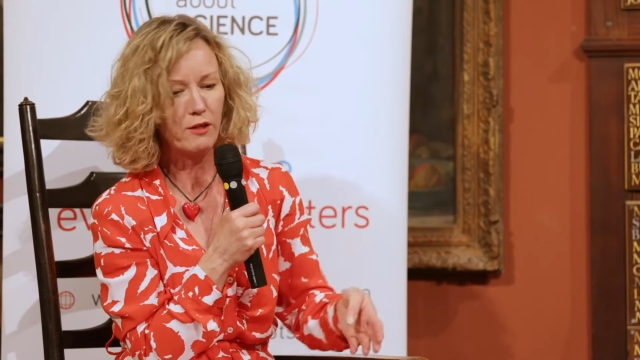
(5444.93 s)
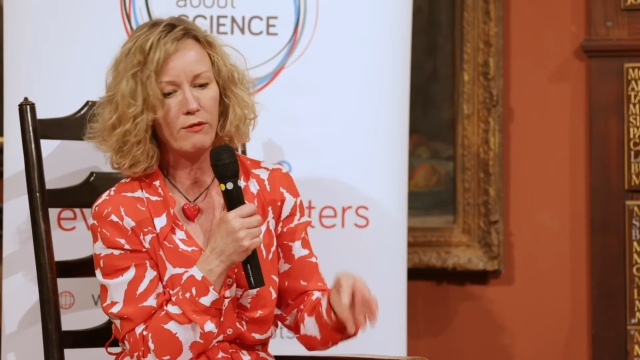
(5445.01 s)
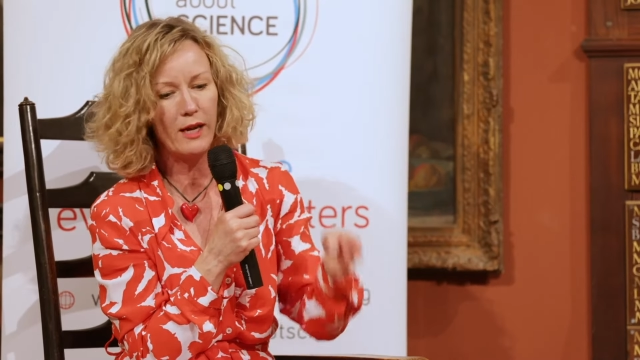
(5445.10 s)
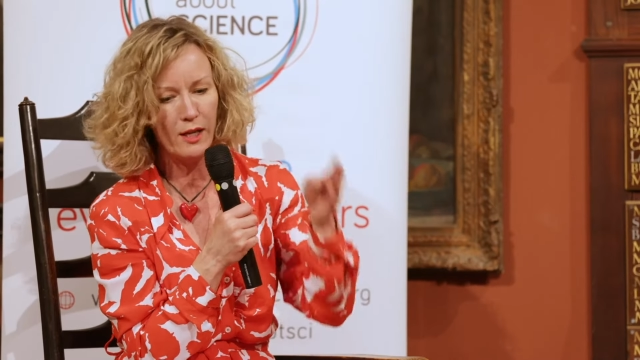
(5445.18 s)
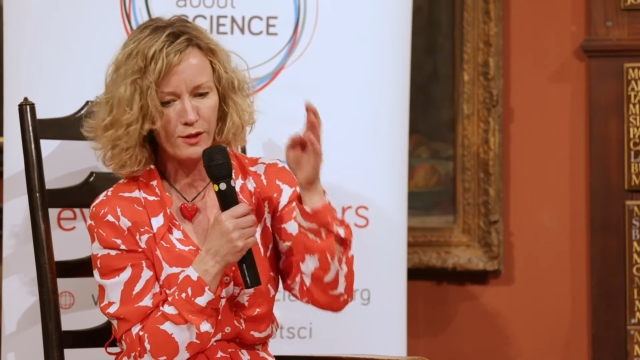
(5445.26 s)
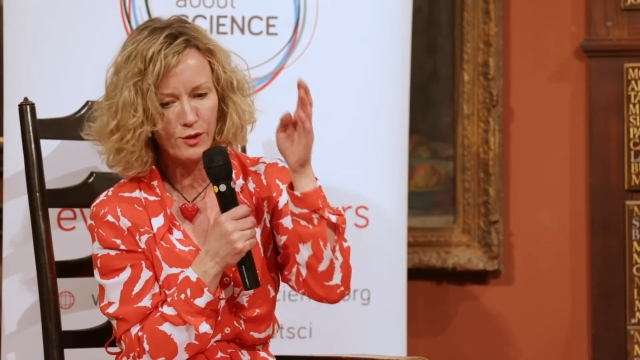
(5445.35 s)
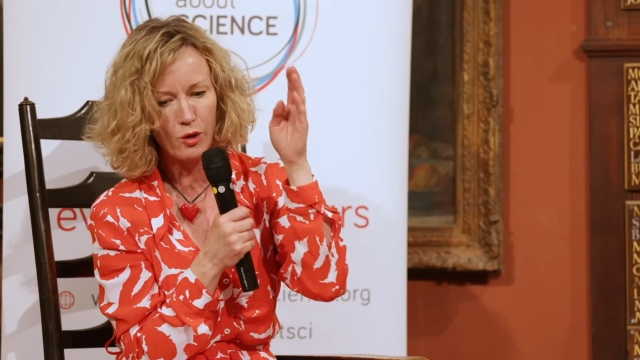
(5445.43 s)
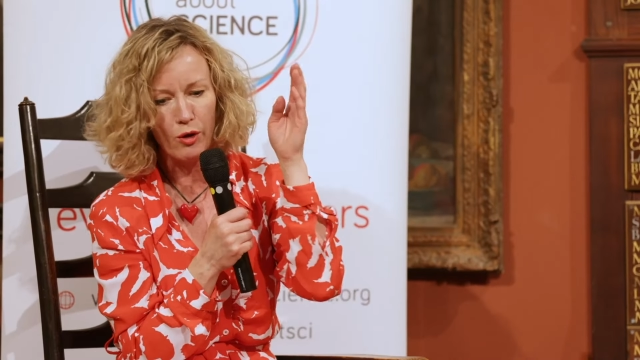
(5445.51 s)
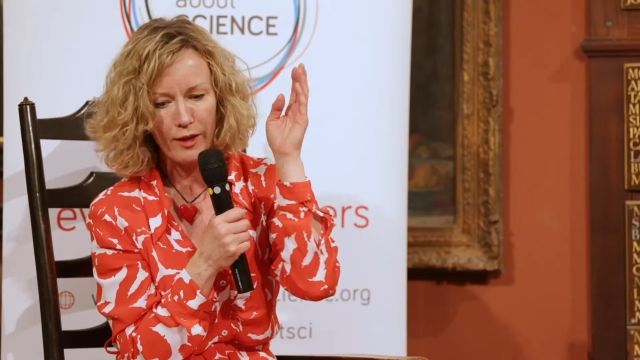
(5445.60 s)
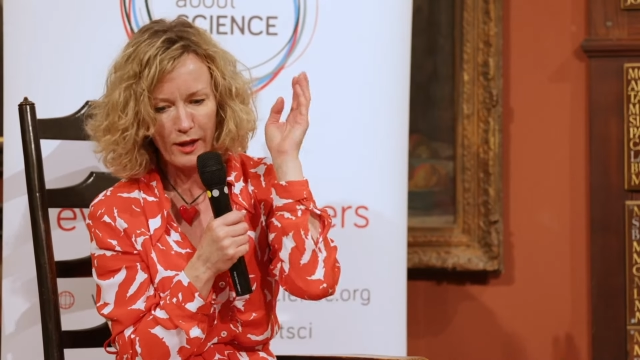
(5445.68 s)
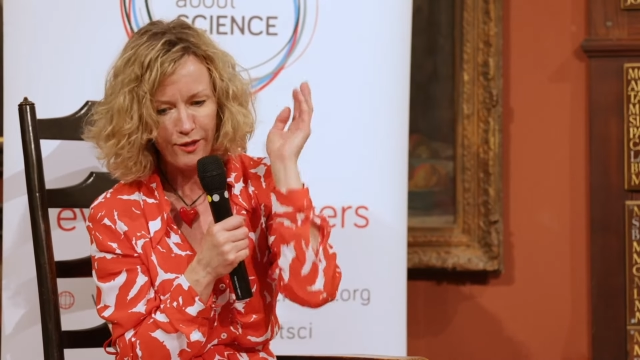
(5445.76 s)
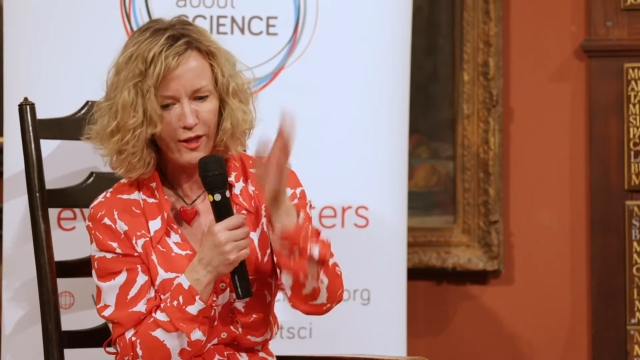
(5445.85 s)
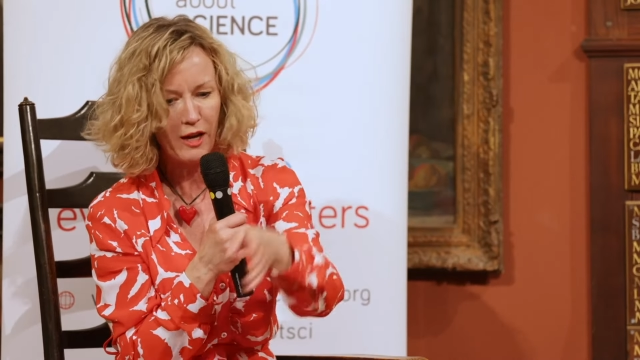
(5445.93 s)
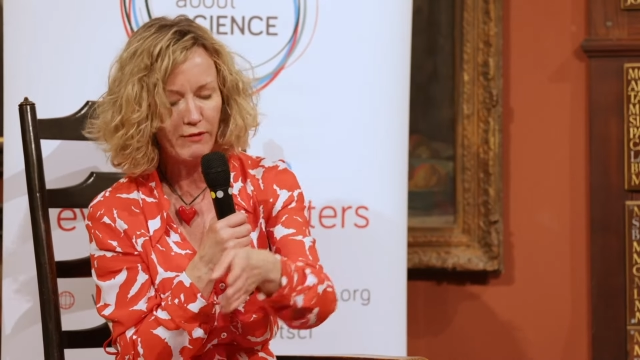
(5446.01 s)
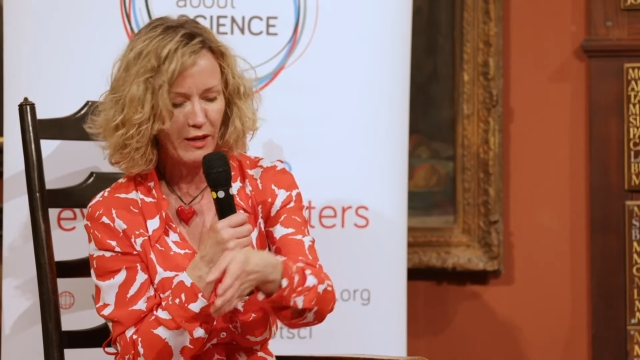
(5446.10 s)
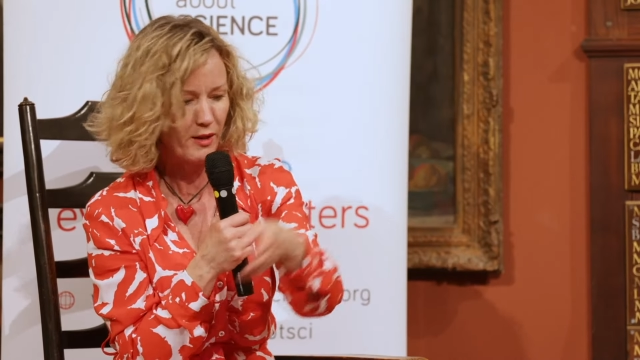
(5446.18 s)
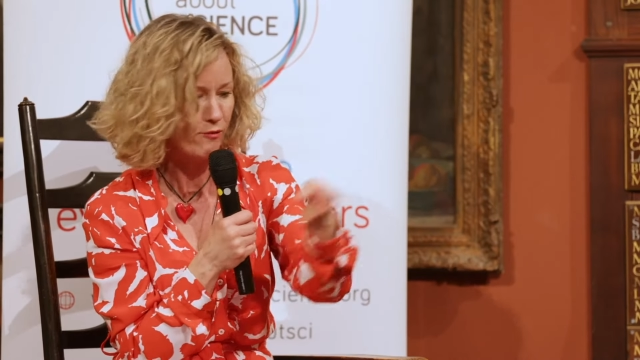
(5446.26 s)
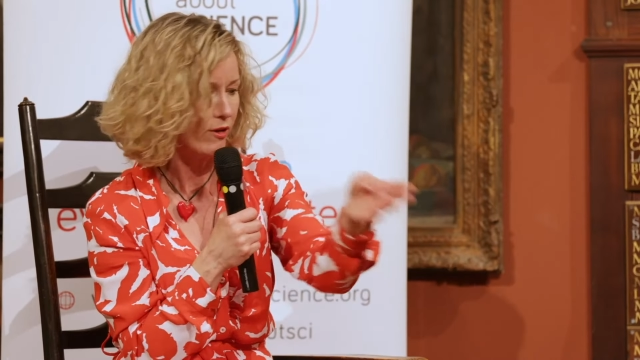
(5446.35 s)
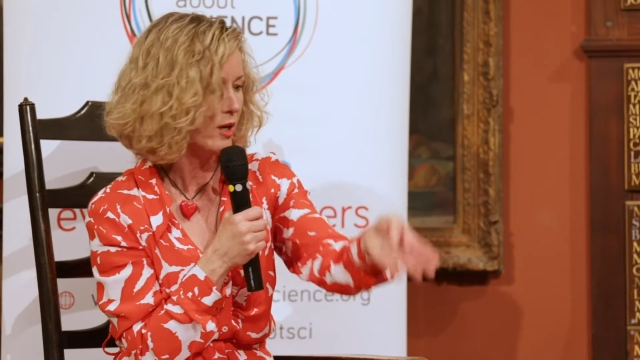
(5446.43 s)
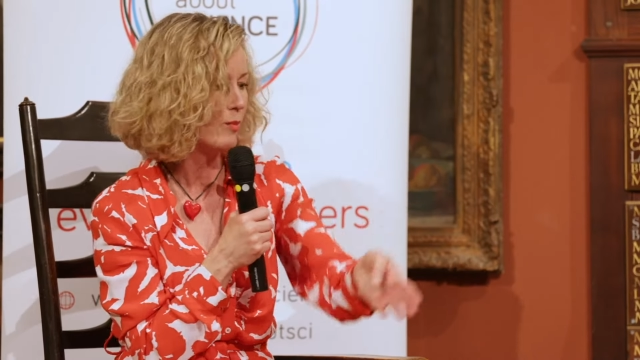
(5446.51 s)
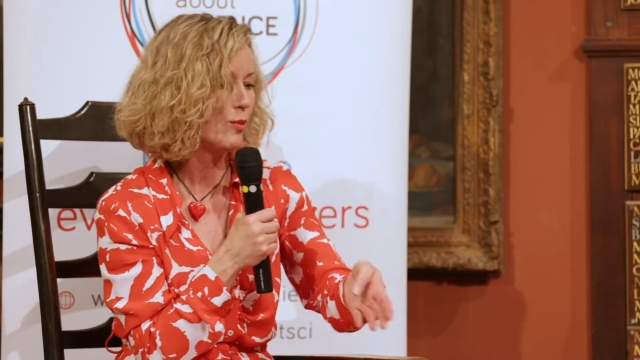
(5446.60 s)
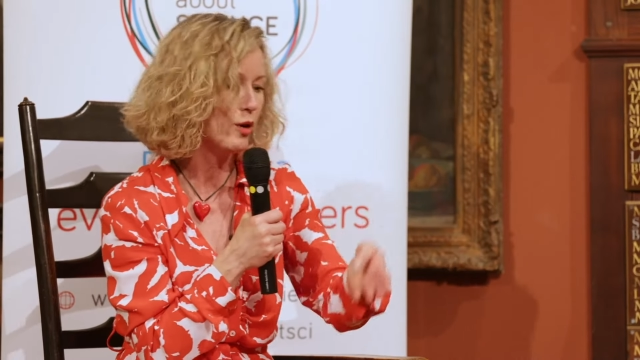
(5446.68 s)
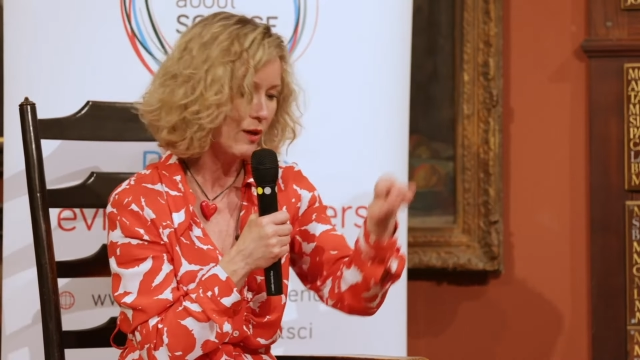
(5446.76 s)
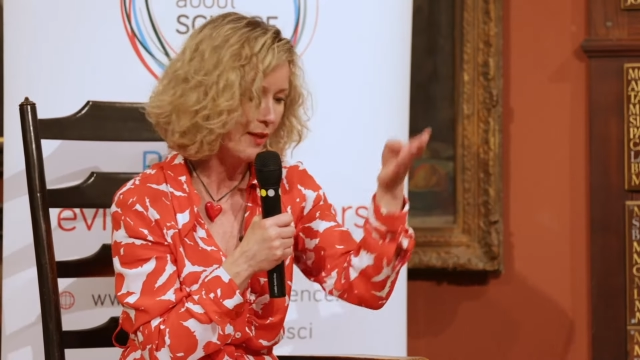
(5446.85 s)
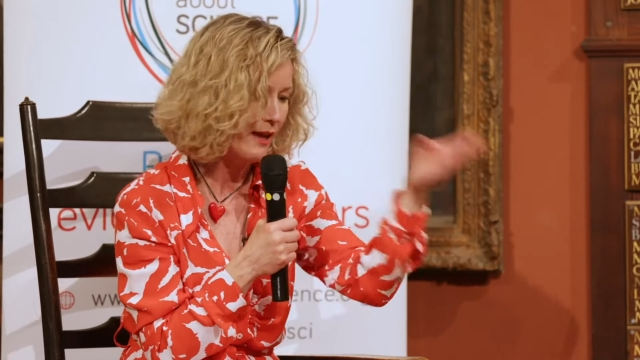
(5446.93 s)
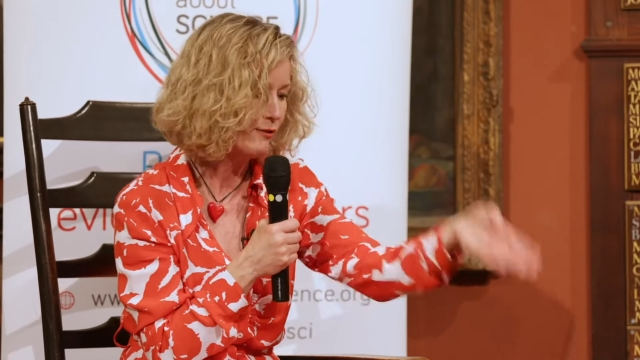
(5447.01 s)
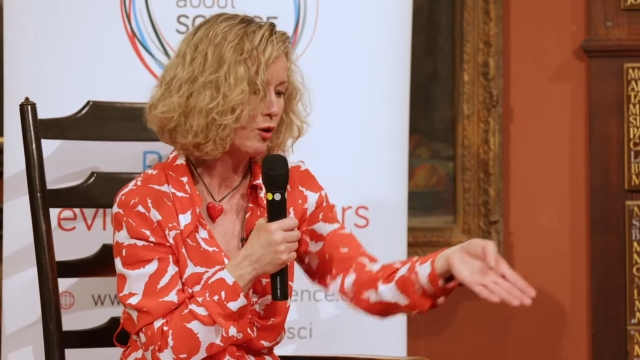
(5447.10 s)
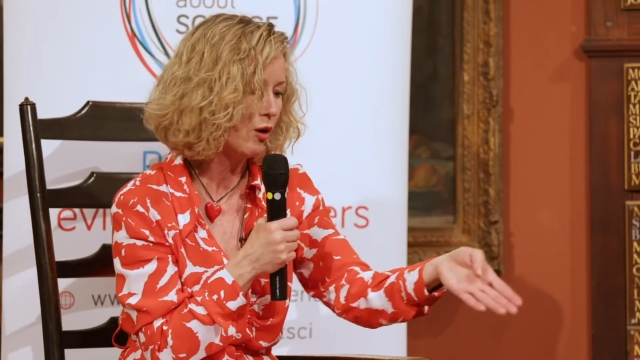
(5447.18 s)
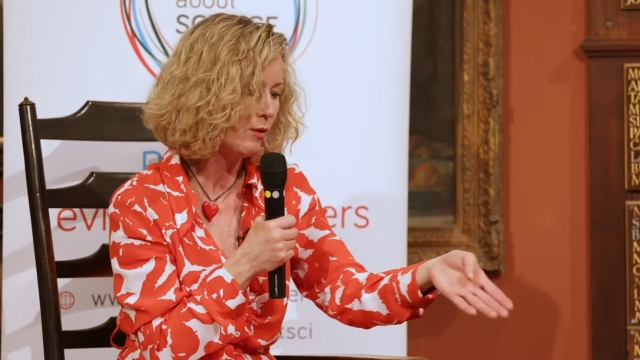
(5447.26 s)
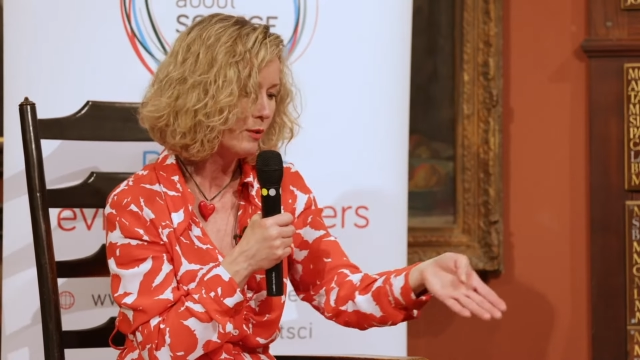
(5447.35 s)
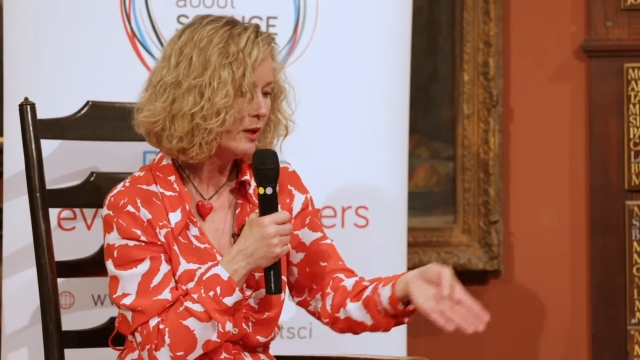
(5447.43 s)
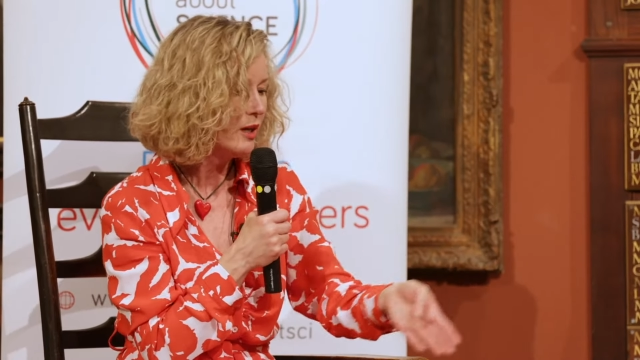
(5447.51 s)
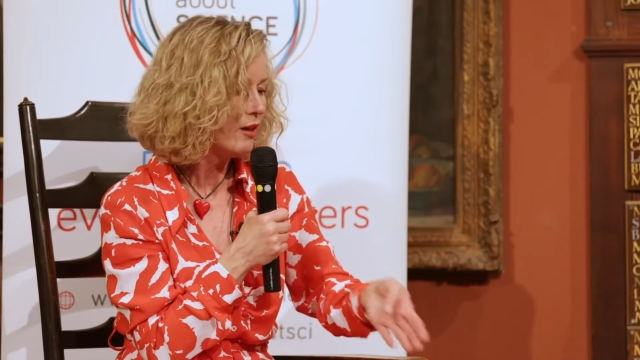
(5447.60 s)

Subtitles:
degree and has got their theory and they've written a book and they've got a